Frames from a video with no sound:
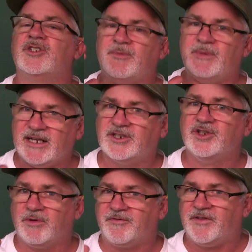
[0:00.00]
So I'm asking
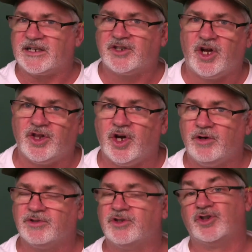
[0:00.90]
you to reflect on
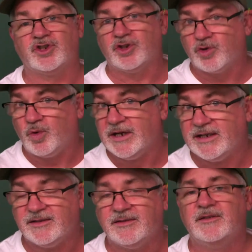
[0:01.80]
those as just a
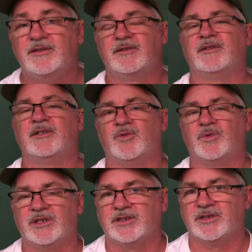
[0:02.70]
quiz to deal
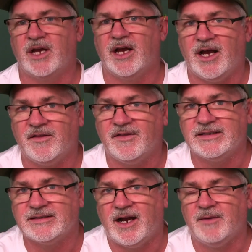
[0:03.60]
with this uh,
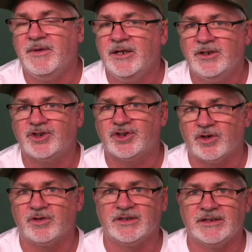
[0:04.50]
this time.
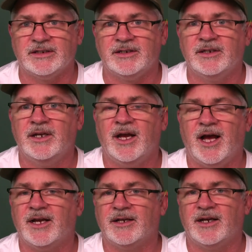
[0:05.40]
Certainly, uh,
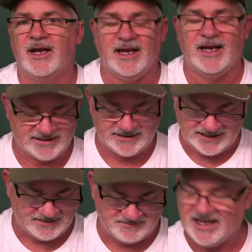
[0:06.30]
uh, as
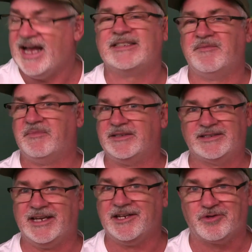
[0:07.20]
as I've been
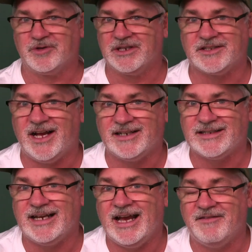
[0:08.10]
saying through this
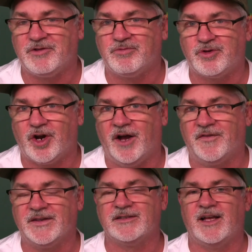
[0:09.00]
class, I haven't
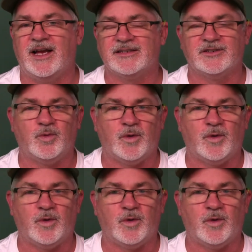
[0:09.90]
taught this class in